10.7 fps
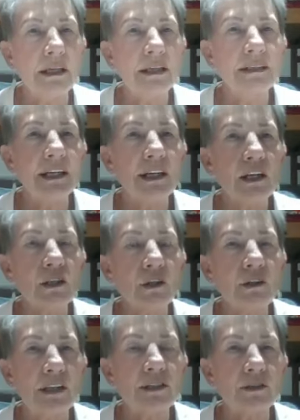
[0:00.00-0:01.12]
he said it's not
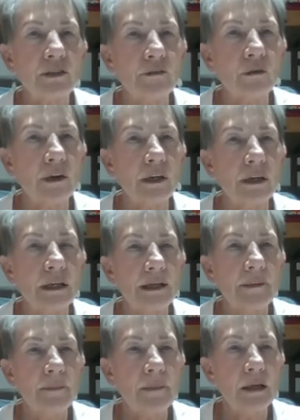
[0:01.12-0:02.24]
necessary for a
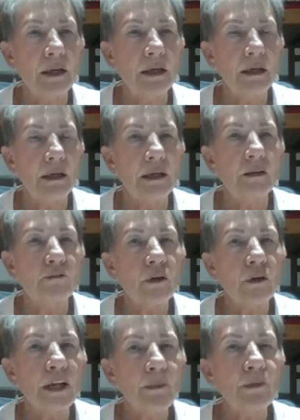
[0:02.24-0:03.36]
for
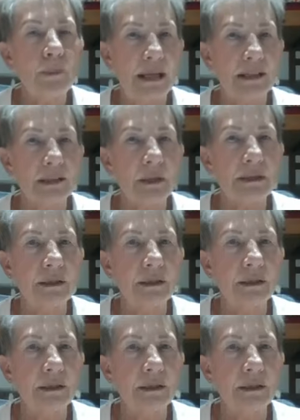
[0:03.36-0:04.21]
a hip replacement.